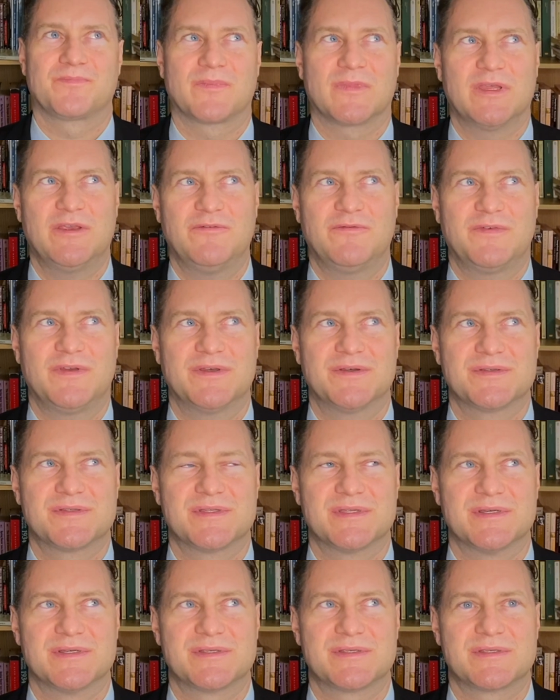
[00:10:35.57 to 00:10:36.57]
He feels
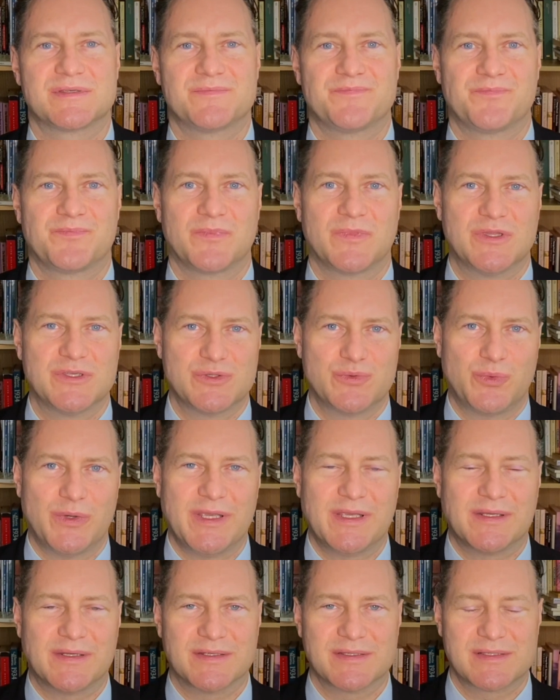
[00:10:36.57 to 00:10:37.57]
this
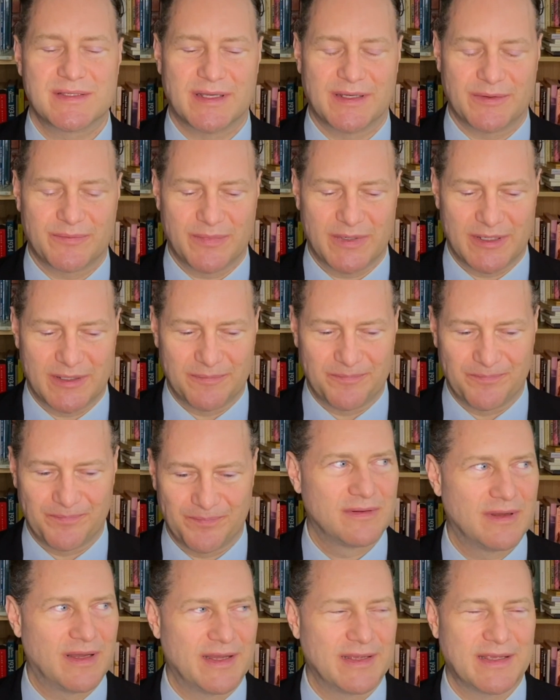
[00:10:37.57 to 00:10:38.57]
weakness, like, well,
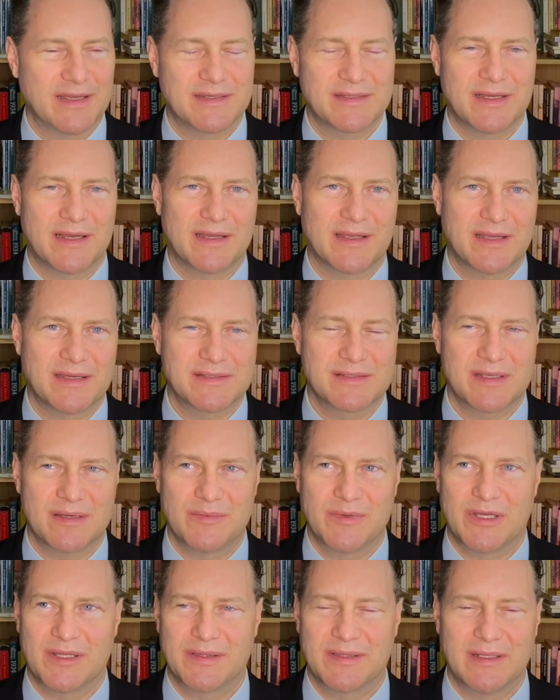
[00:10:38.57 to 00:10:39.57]
I guess I'm
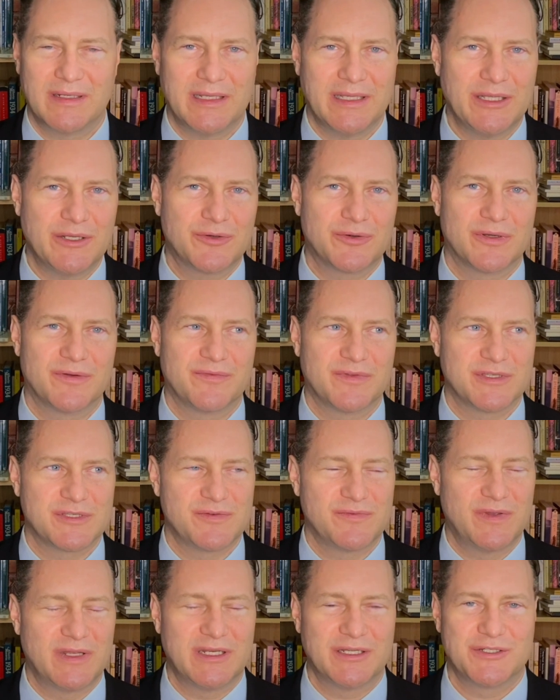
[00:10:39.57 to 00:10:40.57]
not the leader of this
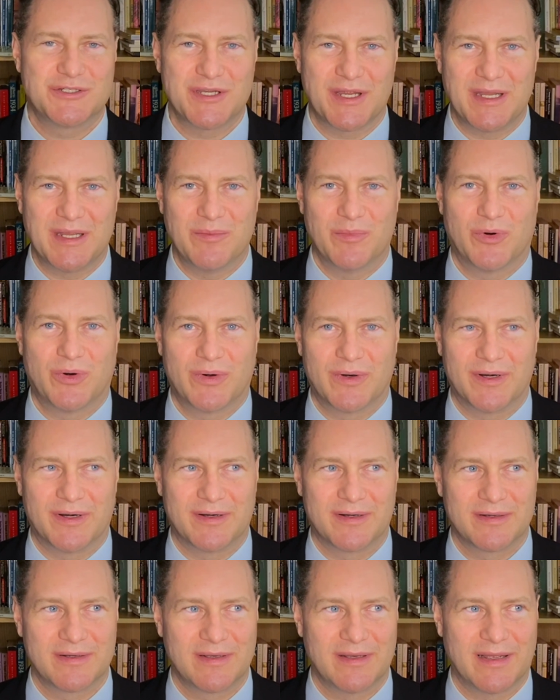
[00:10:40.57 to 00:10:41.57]
village
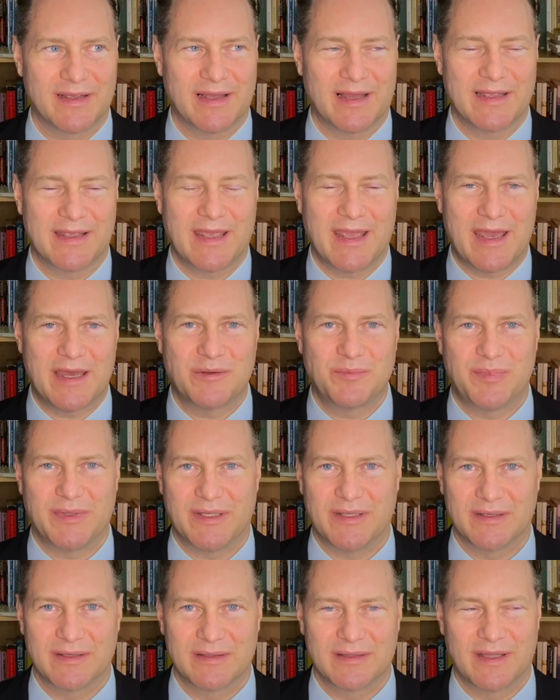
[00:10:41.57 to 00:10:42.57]
anymore. Like, I can't
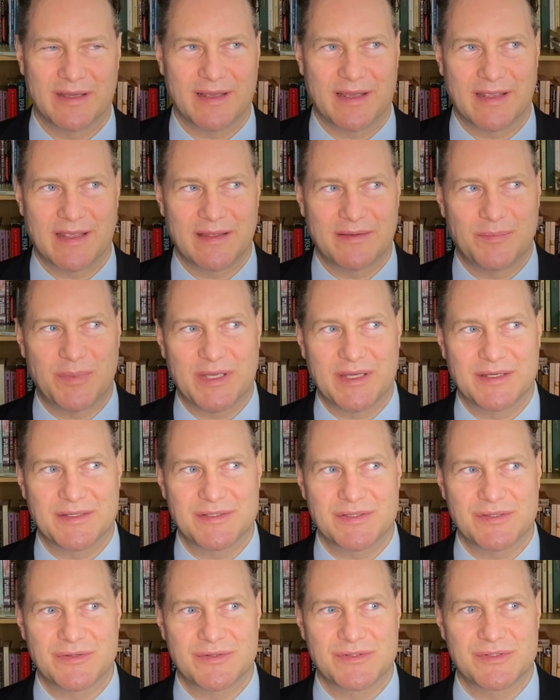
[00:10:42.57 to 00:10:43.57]
be, because
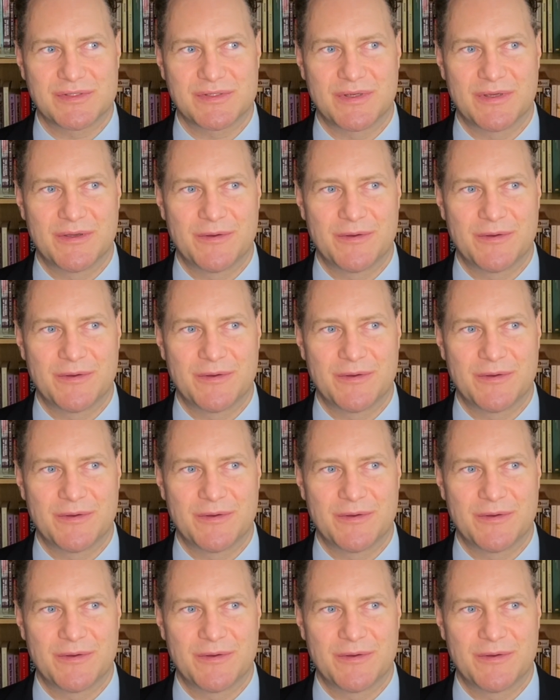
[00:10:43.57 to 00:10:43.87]
there's